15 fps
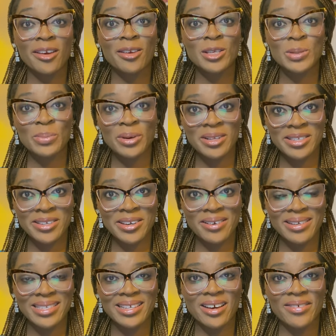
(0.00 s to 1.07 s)
You sponsor
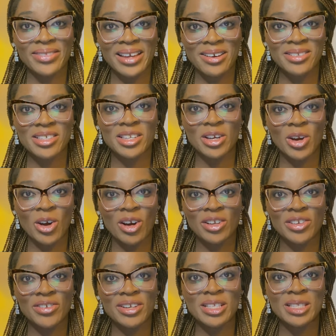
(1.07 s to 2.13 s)
yourself down to the
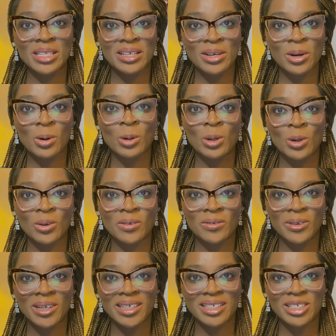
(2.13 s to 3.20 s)
country to go look
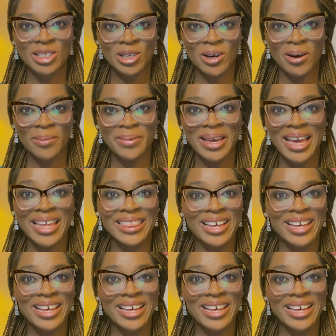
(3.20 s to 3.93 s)
for a job.